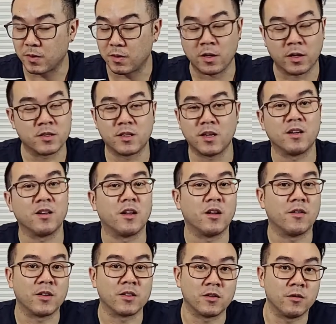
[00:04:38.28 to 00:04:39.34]
Not saying none
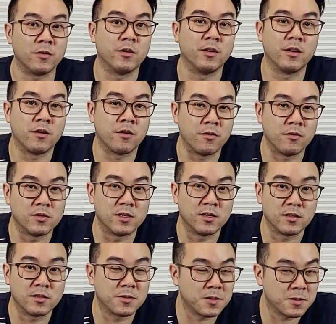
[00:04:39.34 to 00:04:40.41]
of us are really
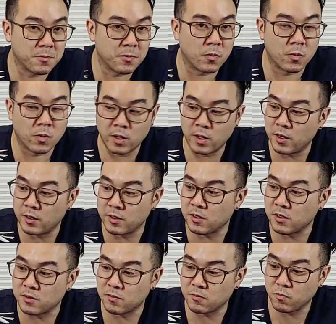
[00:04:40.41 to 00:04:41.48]
enthusiasts.
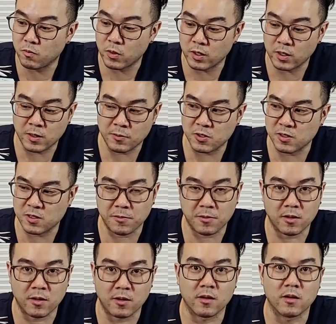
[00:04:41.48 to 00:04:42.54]
Just when it comes to
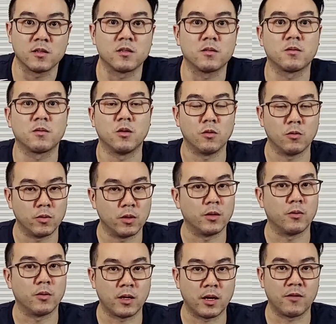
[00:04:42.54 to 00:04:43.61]
something like this, you really
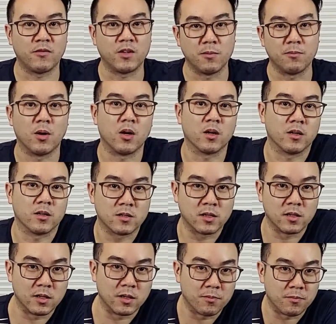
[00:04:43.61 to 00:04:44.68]
want to have deep pockets
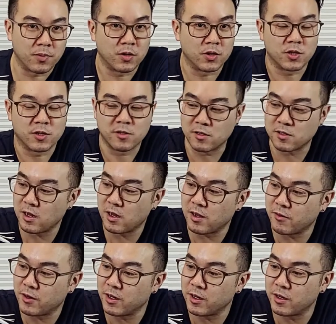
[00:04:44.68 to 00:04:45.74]
to purchase this guy
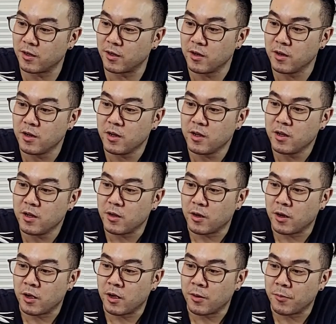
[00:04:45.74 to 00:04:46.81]
right here.
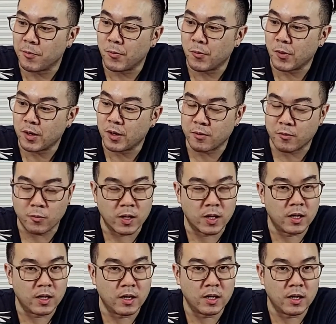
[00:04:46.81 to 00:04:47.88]
When
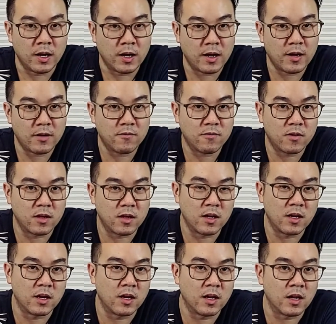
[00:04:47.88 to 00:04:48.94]
we have
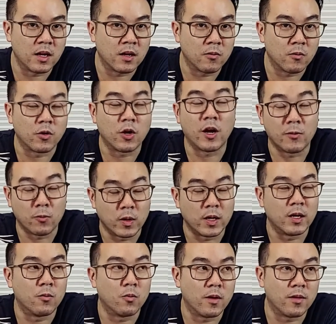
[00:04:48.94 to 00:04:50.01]

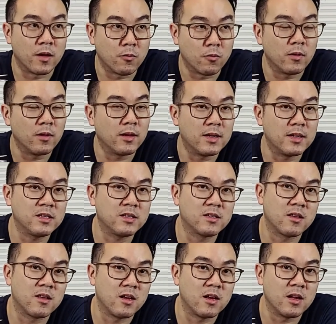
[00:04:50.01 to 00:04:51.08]
when they release
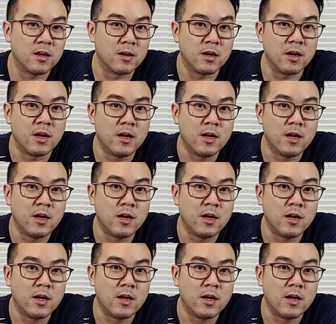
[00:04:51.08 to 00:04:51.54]
the